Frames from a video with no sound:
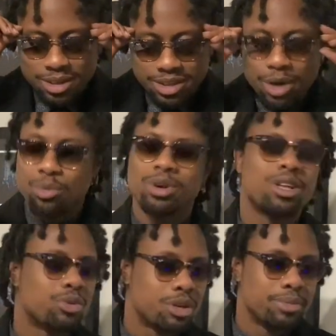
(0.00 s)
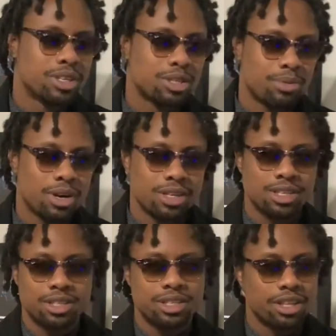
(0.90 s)
that really wouldn't be a surprise. I
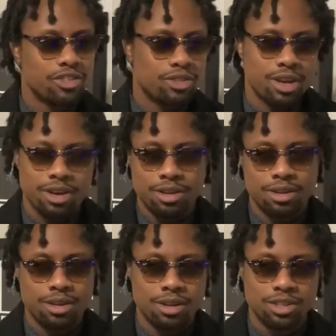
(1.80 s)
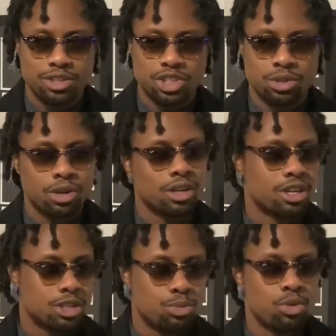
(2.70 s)
think they've kind of shown a lot
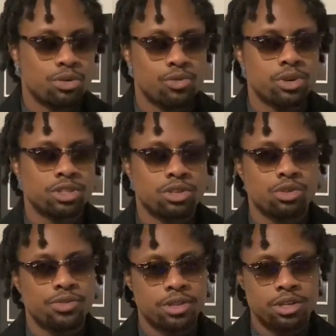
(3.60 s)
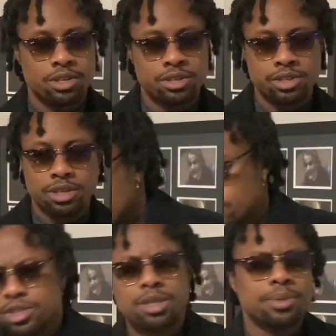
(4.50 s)
of support for each other over the years.
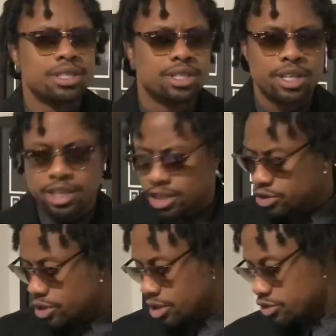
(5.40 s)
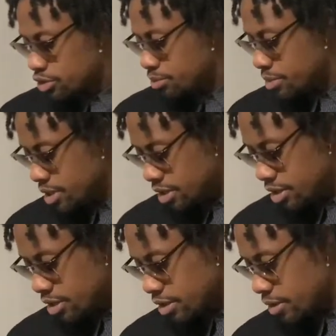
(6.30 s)
Some of the standout tracks for
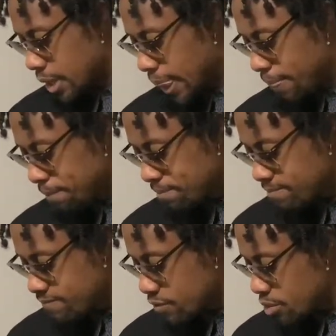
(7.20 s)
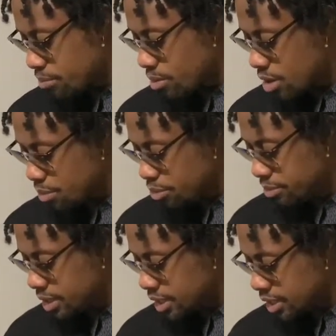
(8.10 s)
me,
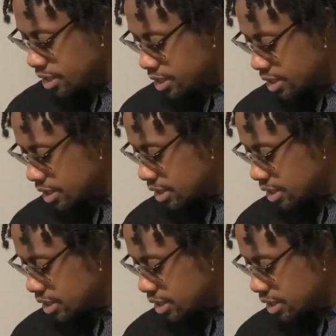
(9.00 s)
probably